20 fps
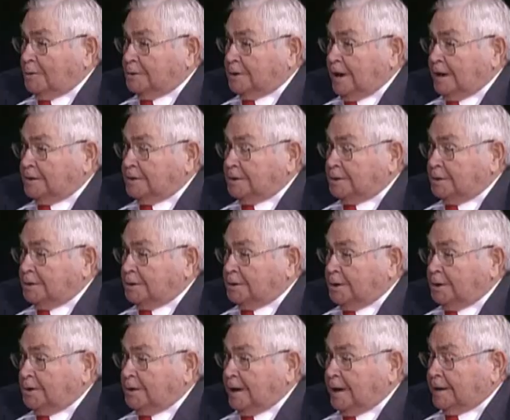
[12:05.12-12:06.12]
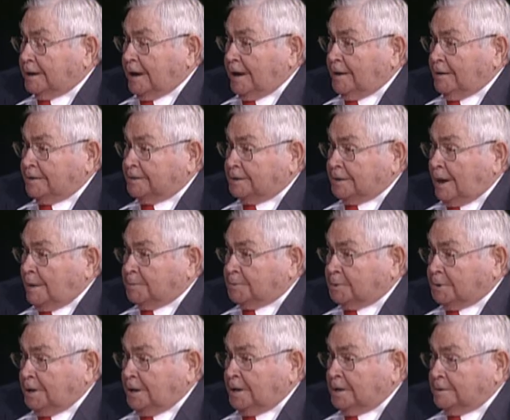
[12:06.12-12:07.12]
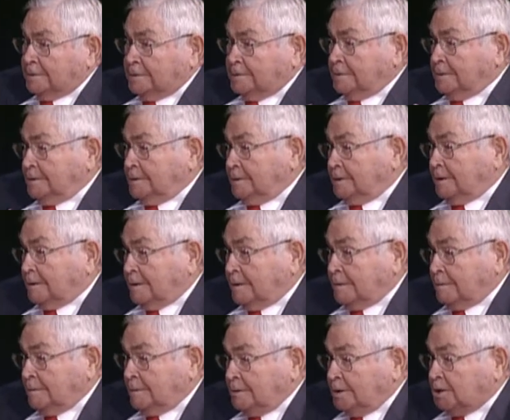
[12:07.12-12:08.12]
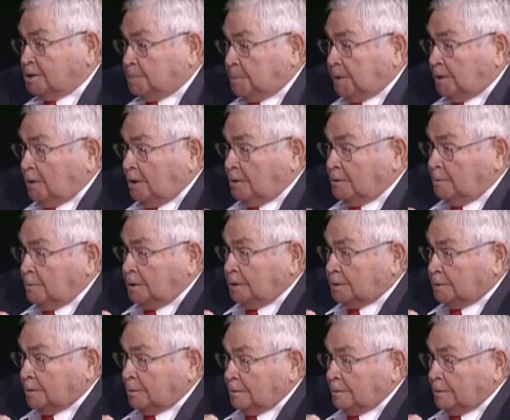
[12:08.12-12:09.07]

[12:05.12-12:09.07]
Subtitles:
that. You couldn't do that. Now it's obsolete. You know, you can spit all you want to.